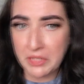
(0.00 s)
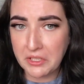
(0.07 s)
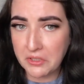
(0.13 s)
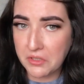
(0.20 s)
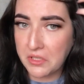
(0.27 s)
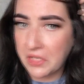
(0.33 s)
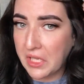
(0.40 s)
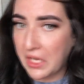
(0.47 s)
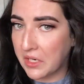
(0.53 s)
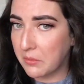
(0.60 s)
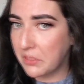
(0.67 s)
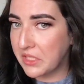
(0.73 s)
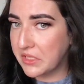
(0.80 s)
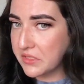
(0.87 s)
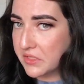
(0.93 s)
or a lot
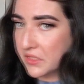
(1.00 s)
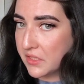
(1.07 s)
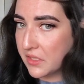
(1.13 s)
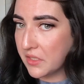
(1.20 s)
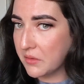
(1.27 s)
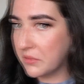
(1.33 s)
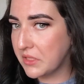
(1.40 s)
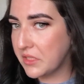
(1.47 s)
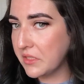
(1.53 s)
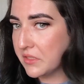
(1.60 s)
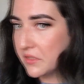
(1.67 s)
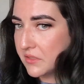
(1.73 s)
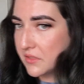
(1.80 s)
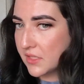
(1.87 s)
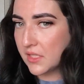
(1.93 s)
of it, Sierra,
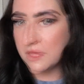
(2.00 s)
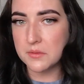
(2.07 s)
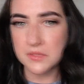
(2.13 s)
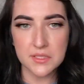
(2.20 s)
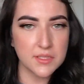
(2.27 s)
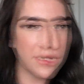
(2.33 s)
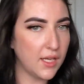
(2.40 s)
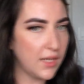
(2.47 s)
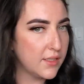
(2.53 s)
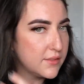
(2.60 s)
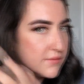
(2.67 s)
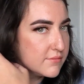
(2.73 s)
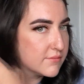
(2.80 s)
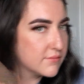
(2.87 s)
because that was a lot.